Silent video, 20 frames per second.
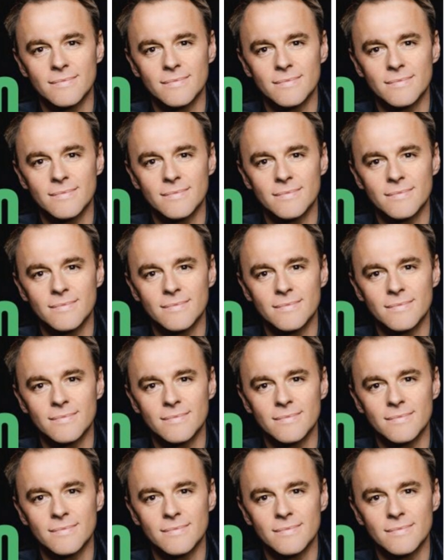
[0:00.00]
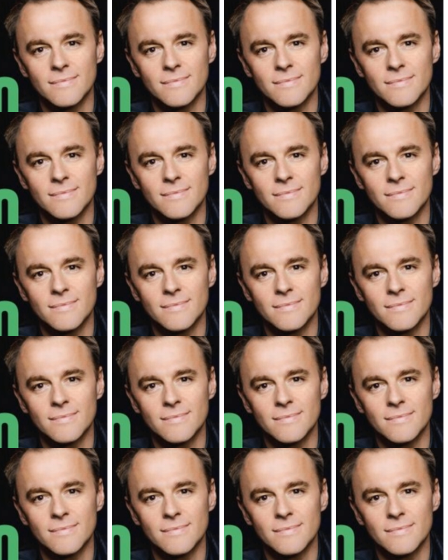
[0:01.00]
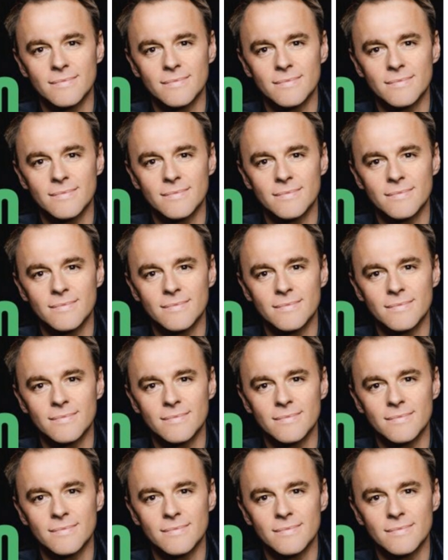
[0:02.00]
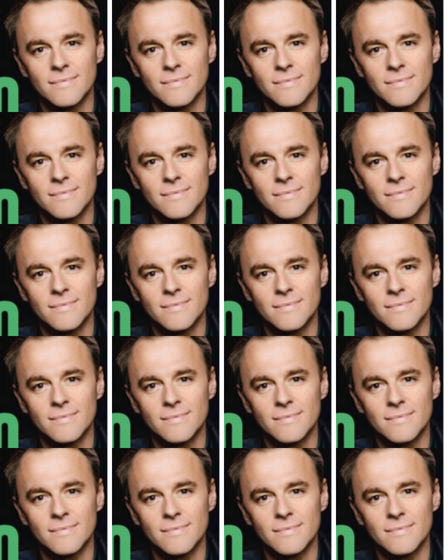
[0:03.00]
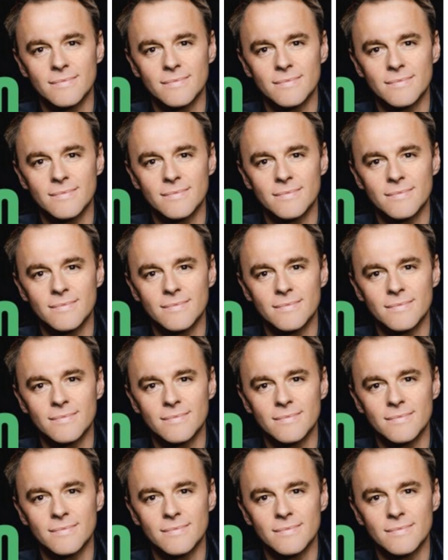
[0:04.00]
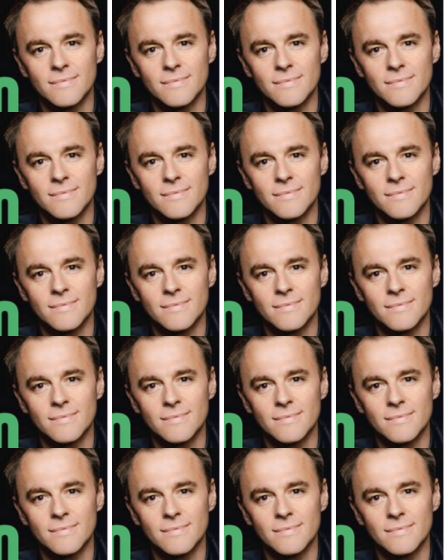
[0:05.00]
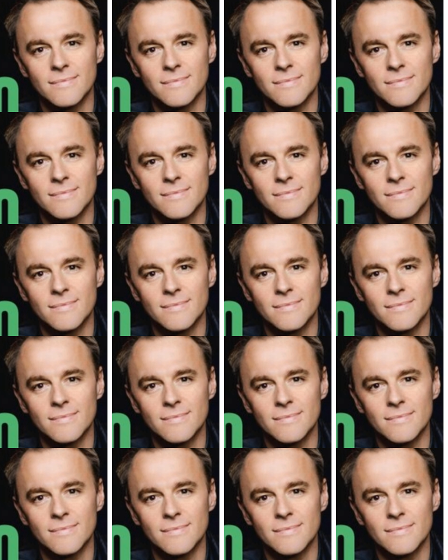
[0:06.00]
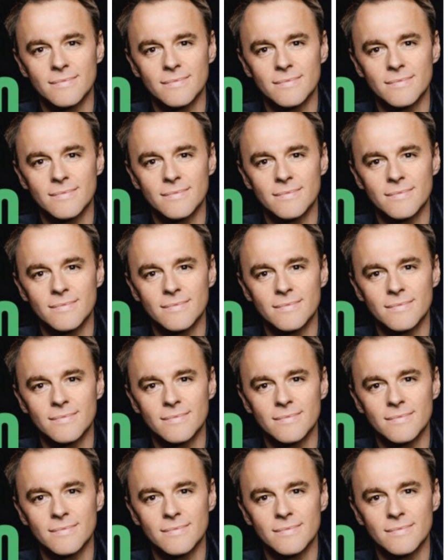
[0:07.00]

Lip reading: The face doesn't move, so there is nothing to read.